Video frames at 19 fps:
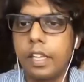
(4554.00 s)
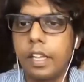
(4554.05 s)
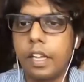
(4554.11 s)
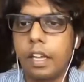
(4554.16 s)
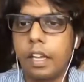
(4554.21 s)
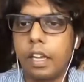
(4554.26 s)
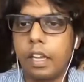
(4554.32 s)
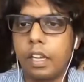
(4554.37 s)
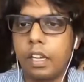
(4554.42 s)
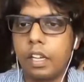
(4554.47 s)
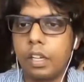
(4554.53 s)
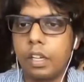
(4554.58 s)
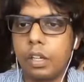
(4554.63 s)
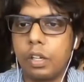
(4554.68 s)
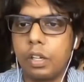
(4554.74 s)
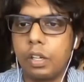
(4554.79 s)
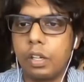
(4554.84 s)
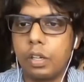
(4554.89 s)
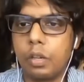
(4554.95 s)

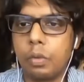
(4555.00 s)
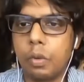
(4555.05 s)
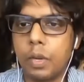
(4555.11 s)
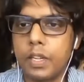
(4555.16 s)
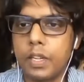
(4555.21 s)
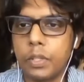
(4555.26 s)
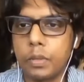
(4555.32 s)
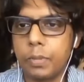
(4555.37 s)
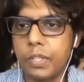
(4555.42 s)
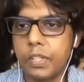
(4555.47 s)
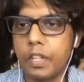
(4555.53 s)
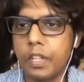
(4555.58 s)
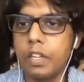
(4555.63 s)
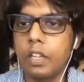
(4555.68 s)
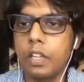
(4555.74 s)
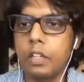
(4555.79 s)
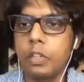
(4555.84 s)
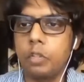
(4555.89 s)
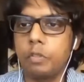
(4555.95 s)
What is the
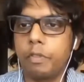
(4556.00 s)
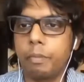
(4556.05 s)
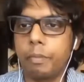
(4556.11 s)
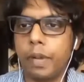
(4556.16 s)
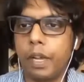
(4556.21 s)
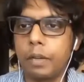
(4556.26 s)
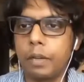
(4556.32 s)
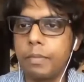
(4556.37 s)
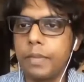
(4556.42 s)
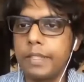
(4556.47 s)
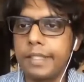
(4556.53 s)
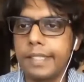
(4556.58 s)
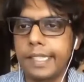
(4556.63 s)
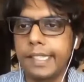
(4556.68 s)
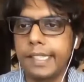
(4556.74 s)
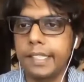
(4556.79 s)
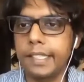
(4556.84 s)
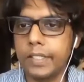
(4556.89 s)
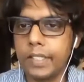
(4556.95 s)
percentage of apartments
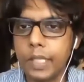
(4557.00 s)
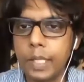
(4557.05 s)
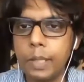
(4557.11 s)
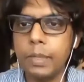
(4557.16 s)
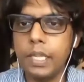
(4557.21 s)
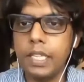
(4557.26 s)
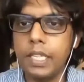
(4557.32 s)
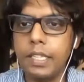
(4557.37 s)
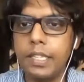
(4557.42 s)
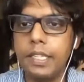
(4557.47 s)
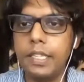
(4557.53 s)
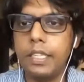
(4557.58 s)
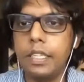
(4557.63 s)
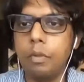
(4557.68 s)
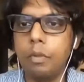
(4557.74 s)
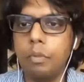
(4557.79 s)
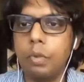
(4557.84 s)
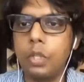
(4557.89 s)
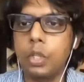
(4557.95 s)
in the
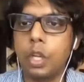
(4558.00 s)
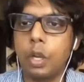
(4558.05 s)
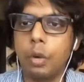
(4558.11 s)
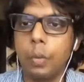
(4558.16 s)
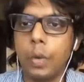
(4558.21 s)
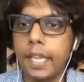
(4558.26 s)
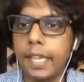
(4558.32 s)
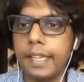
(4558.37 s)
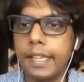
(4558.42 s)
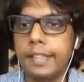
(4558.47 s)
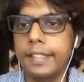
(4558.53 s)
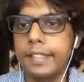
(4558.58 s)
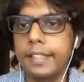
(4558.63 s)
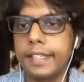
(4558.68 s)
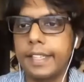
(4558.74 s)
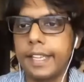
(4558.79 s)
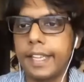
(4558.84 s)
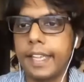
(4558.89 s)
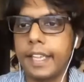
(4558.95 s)
CBD which are vacant
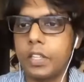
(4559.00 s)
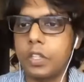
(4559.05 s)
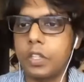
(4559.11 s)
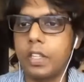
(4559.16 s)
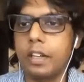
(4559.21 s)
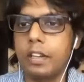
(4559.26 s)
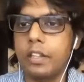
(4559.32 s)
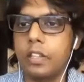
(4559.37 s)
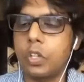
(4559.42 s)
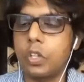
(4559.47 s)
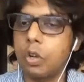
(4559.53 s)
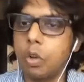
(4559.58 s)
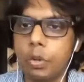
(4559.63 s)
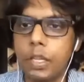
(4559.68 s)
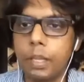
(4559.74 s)
as there is low